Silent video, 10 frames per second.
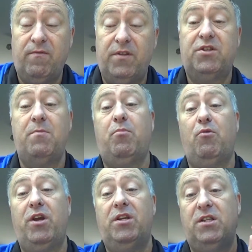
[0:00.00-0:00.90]
For the
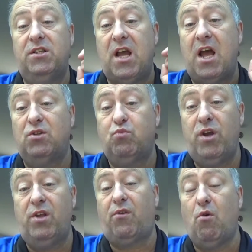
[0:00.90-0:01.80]
simple reason is, as
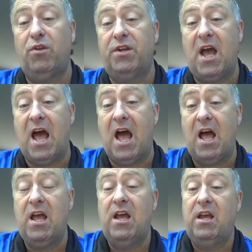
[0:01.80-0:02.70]
we throw the dart,
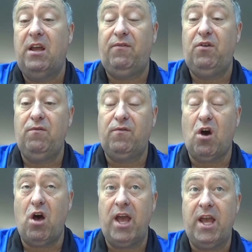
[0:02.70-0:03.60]
if you've got